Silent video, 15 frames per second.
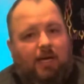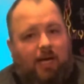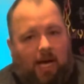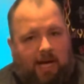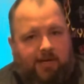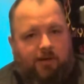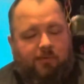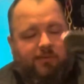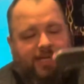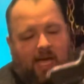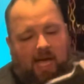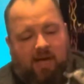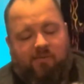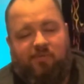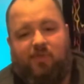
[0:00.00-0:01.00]
I don't
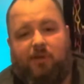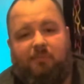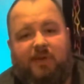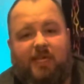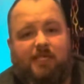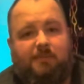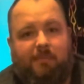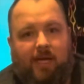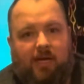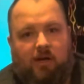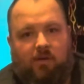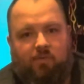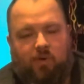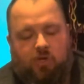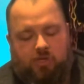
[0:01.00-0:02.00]
have the
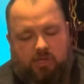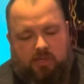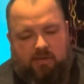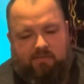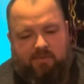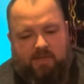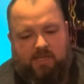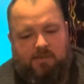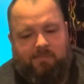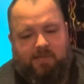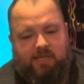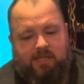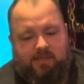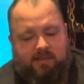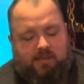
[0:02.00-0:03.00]
Peacemaker version of this
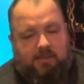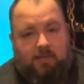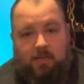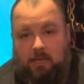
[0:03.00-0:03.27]
because